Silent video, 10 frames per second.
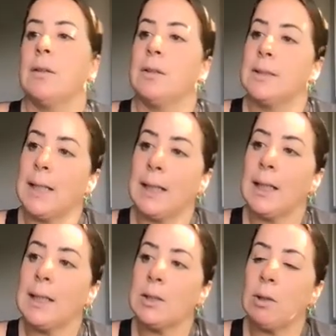
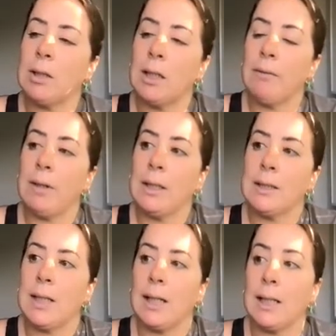Second is to identify the
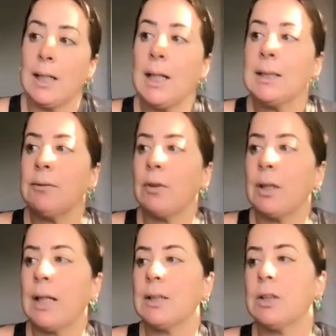techniques
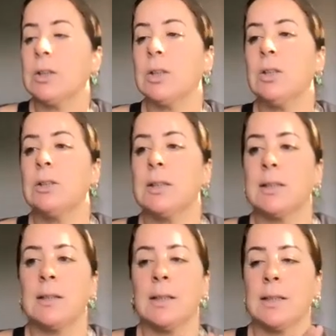forecasters use to
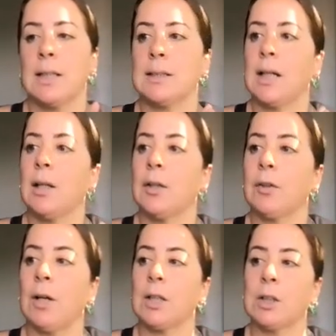synthesize color
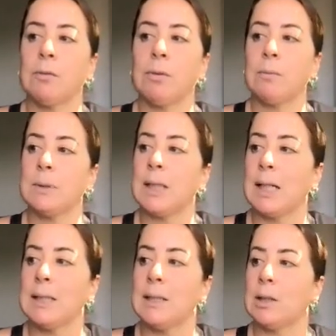direction from
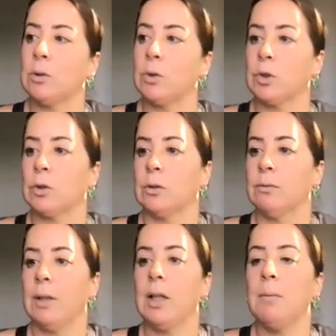signs in the cultural
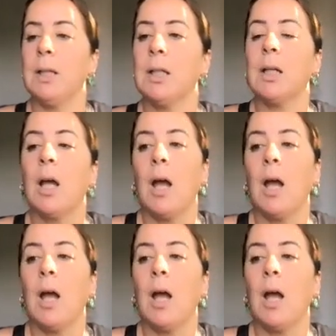environment.